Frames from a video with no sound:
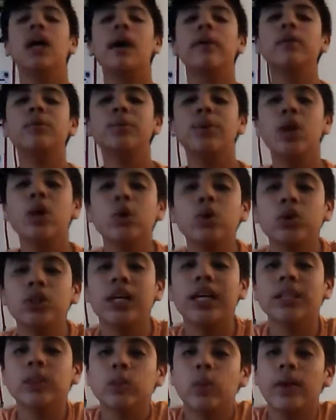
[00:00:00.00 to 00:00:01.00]
in the comments below what
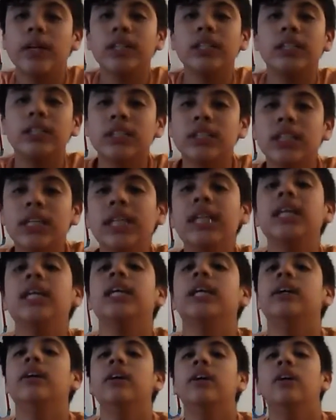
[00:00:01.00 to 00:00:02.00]
you guys want to
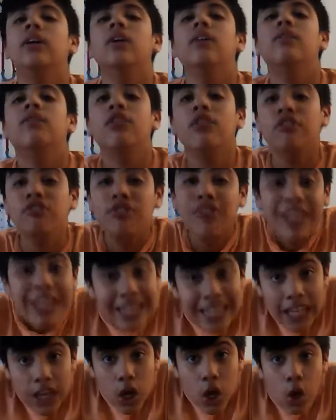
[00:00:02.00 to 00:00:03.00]
see for
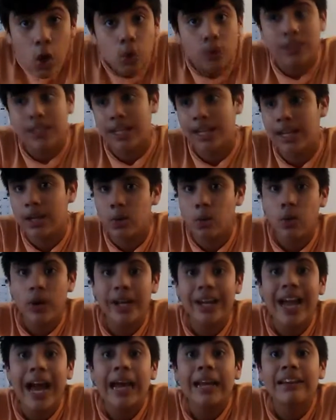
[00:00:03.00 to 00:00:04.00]
videos, like
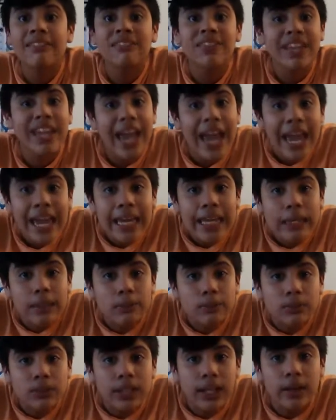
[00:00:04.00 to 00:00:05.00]
what kind of
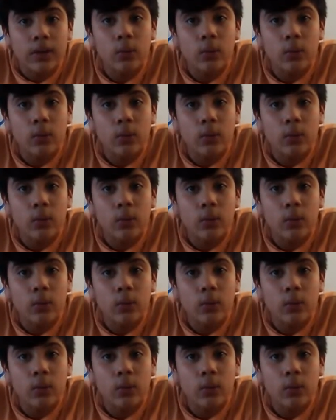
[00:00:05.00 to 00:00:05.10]
games.